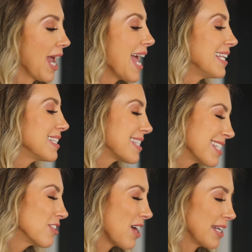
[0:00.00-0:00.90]
And it's still
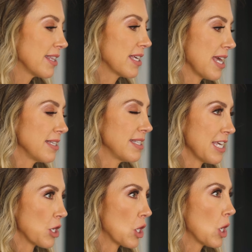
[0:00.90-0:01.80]
kind of the case
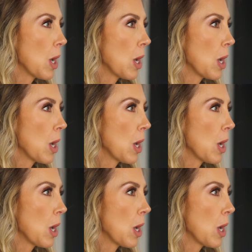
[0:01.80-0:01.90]
here,